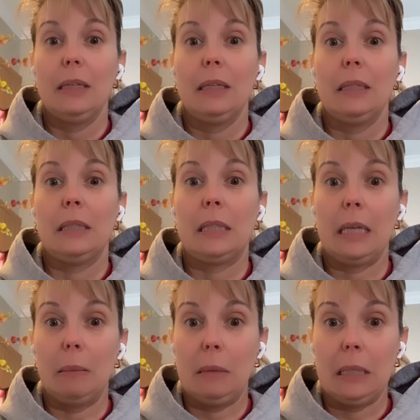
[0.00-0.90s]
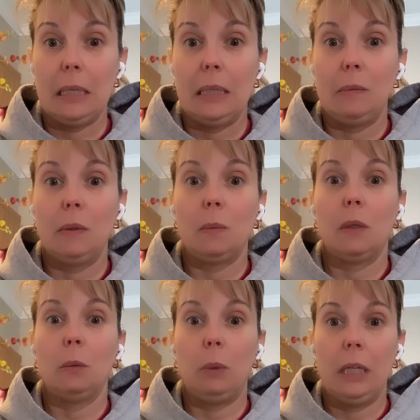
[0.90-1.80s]
Sometimes
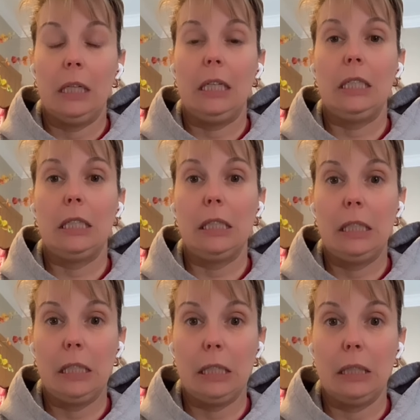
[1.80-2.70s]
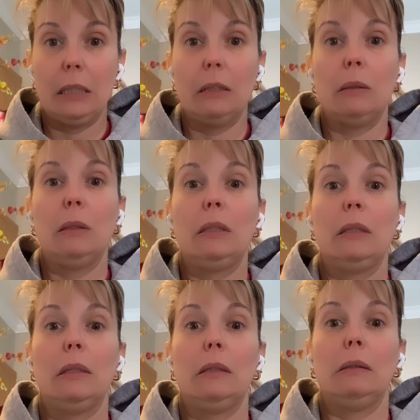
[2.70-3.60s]
we're willing to do
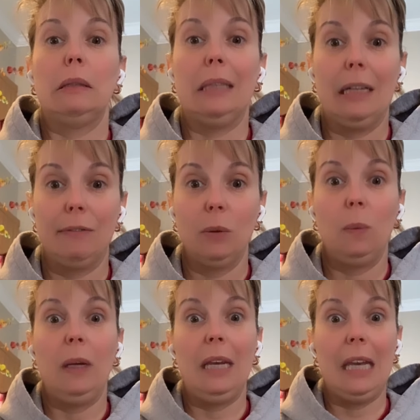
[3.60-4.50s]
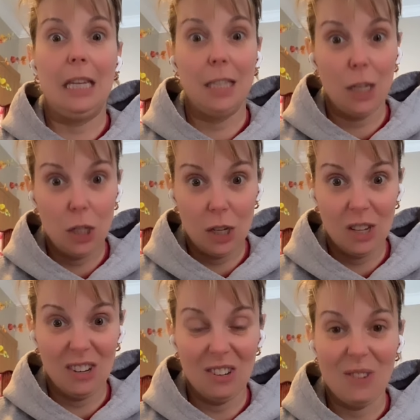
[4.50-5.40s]
whatever we need to
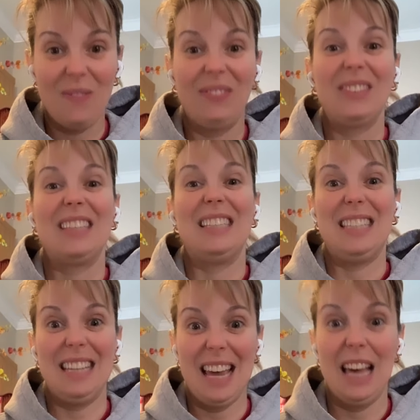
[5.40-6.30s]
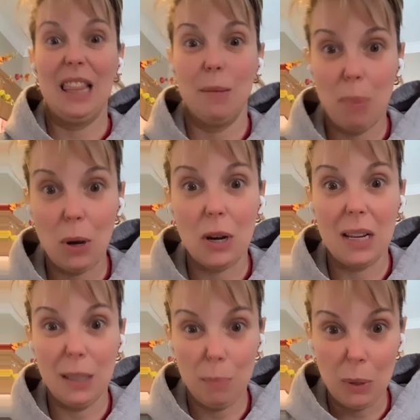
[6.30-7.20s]
do to get the
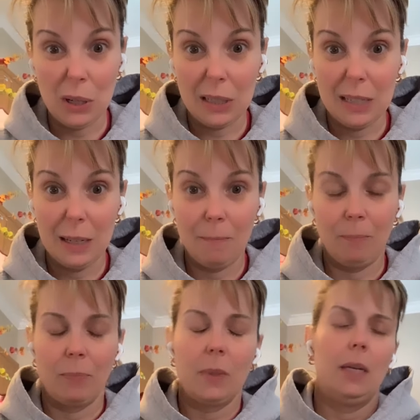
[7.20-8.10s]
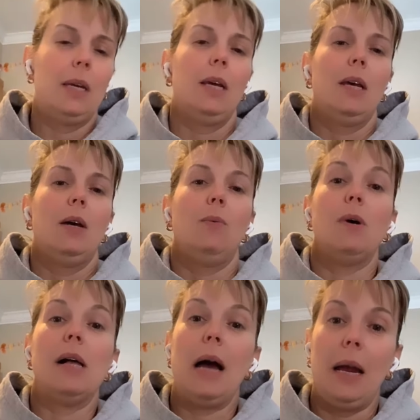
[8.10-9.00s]
parties booked.
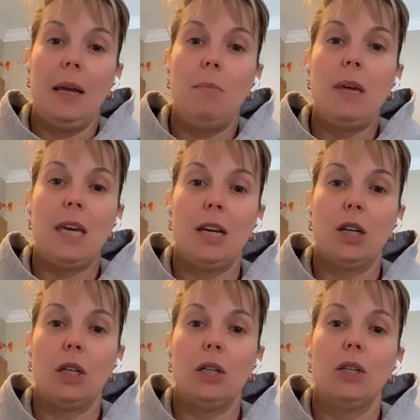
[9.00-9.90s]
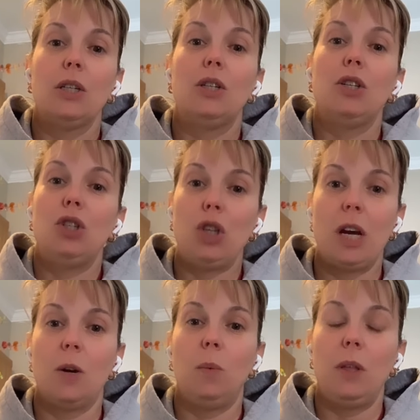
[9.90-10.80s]
Well, I am here to
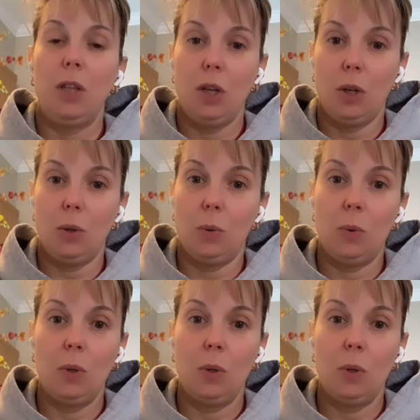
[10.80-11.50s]
share with you